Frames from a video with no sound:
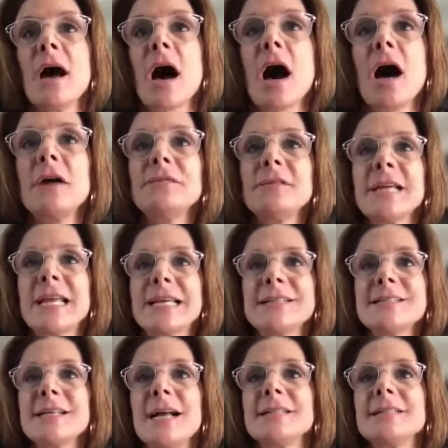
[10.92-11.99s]
offering
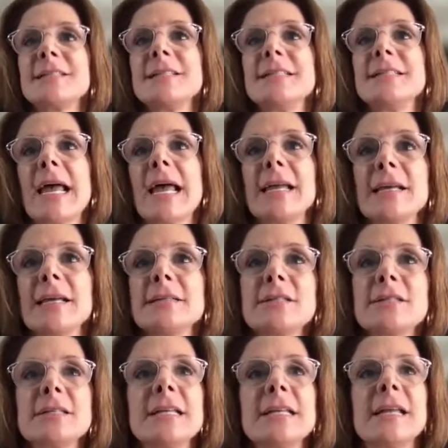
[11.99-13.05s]
insights today as
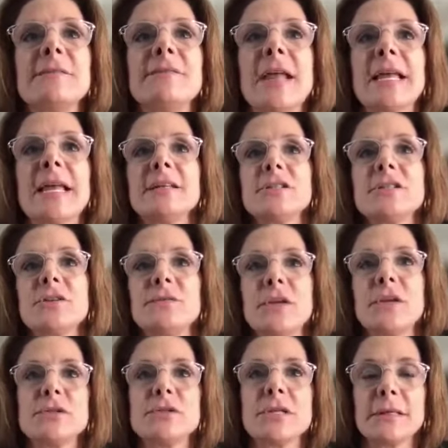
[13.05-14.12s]
to the advantage of
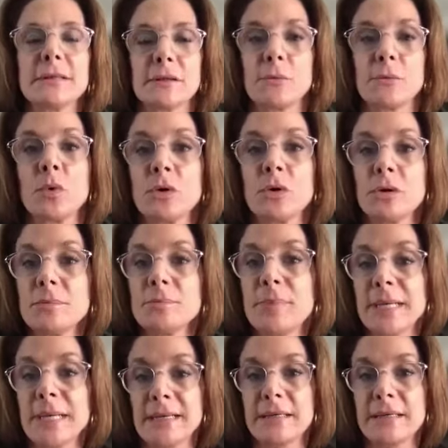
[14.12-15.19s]
using the World
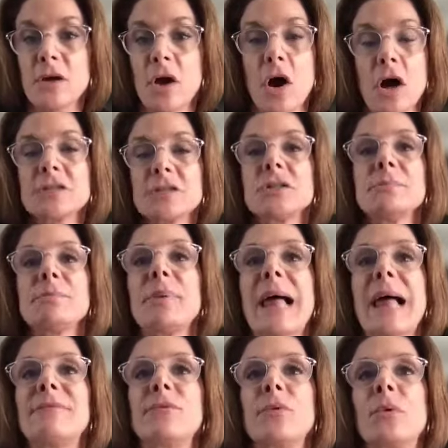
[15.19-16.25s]
Bid auction
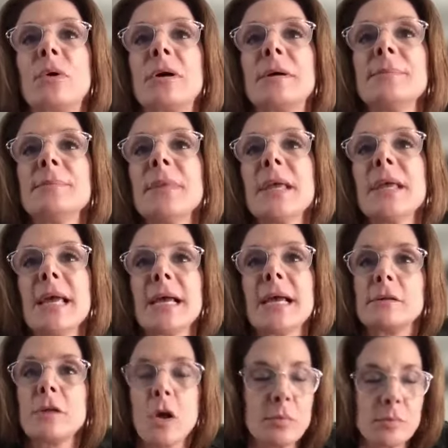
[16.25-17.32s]
platform and
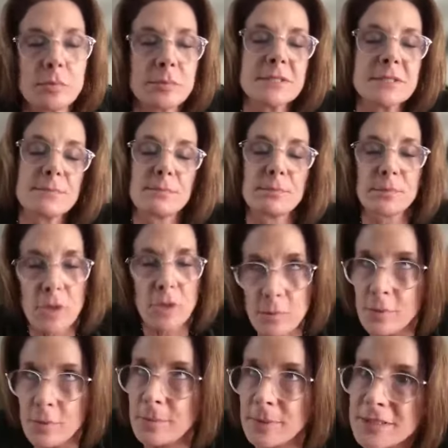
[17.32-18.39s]

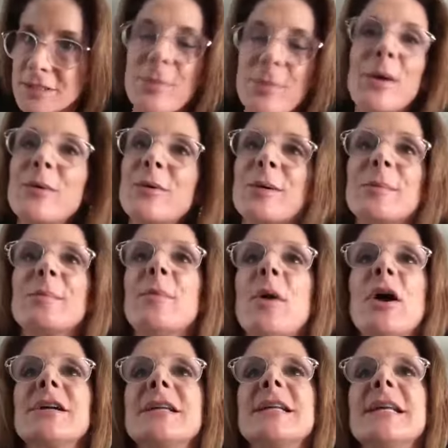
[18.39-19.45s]
global bespoke
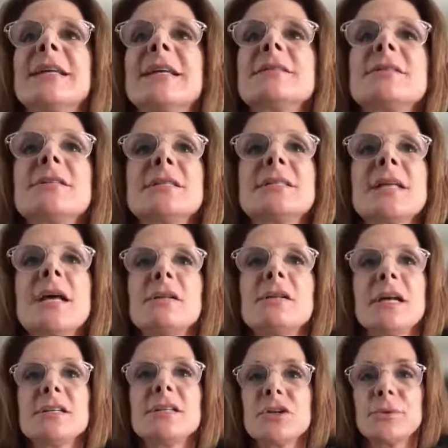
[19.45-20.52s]
marketing to sell
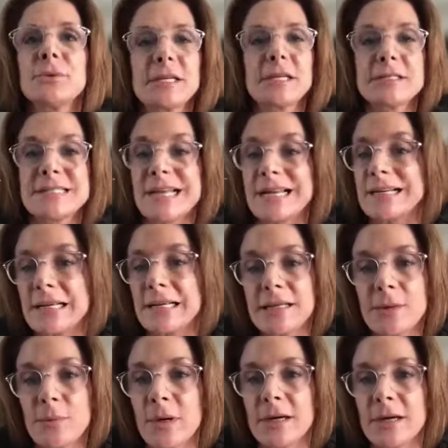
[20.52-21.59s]
luxury real estate
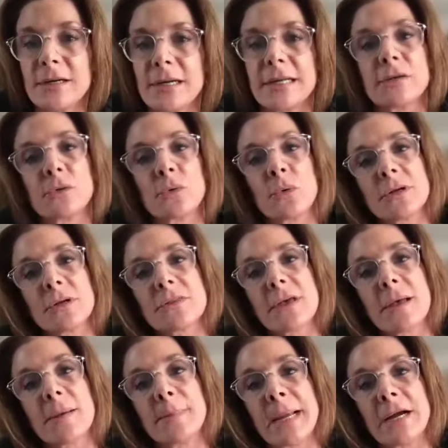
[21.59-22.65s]
anywhere in North
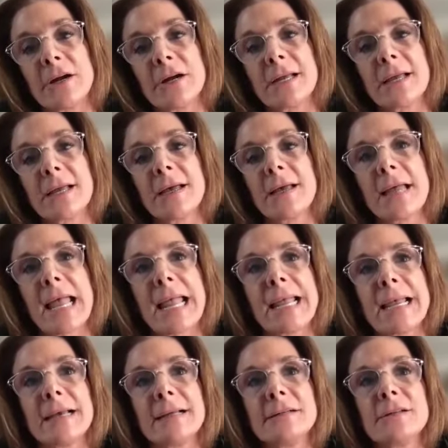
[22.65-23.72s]
America
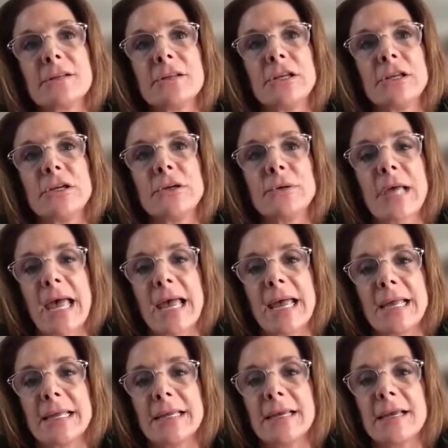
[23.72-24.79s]
and the
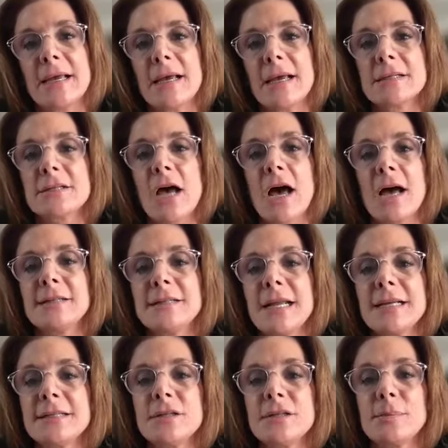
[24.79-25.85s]
UK. Todd,
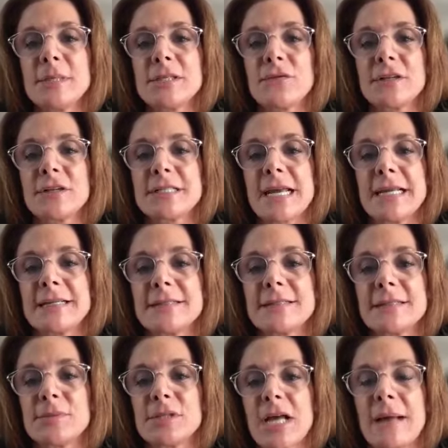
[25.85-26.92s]
thanks so much for taking
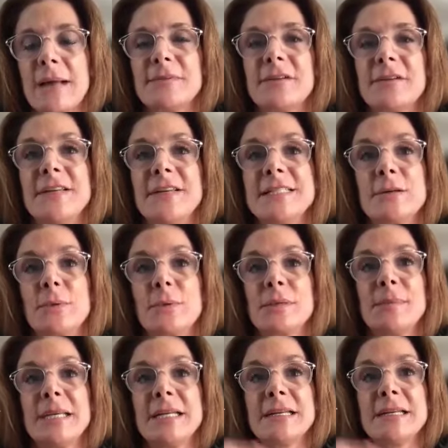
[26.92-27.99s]
some time to visit with
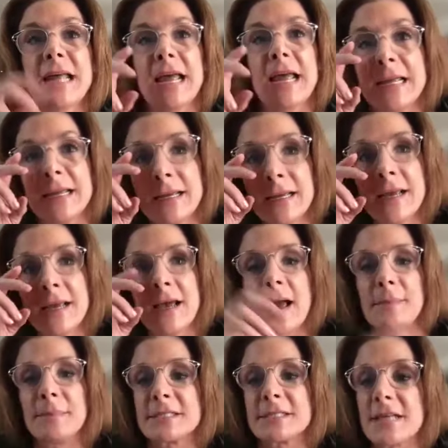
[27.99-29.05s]
me today.
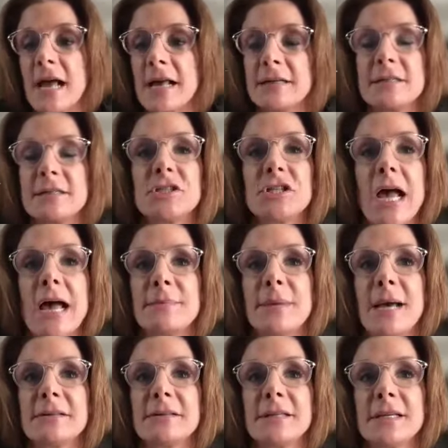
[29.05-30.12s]
I'm excited to chat
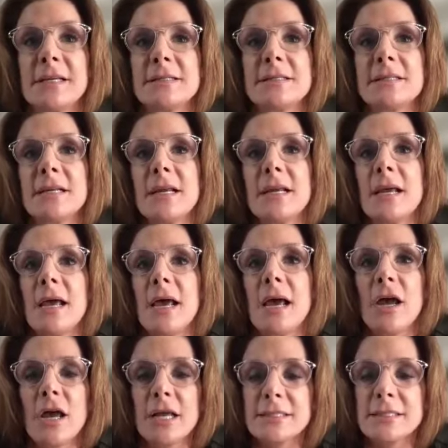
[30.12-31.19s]
about this.
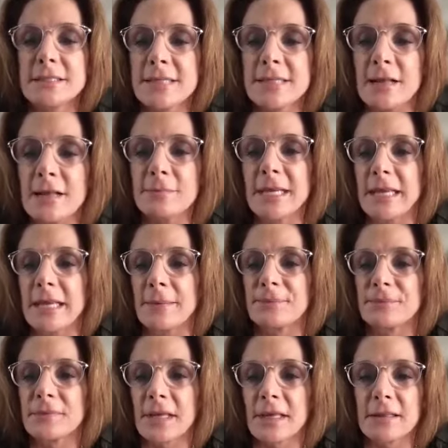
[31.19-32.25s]
Tell me,
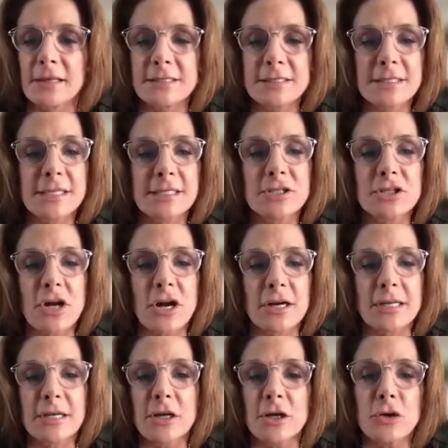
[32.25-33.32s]
let's get
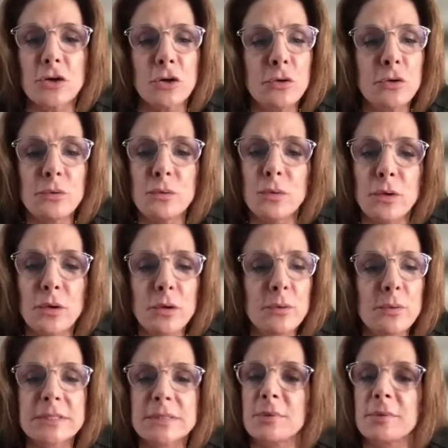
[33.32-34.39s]
started.
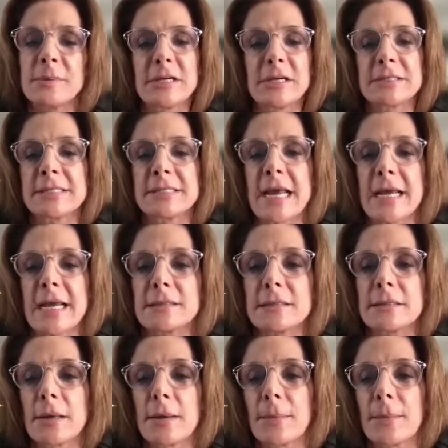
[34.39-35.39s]
Who is Premiere Estates?